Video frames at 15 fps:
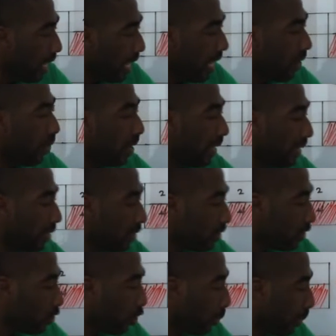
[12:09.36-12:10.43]
our
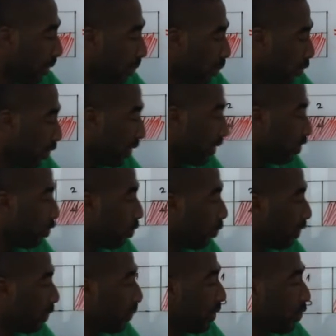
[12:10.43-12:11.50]
stopping point. So
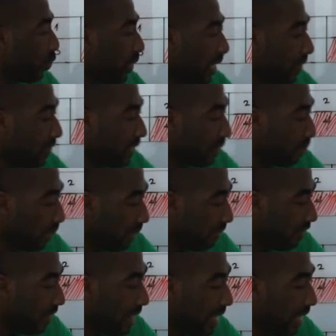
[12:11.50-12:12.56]
which means we have
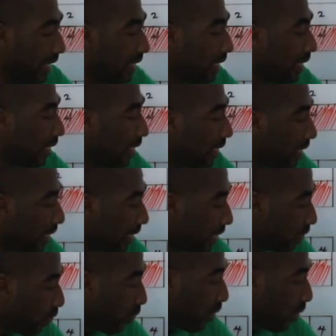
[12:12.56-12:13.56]
simplified this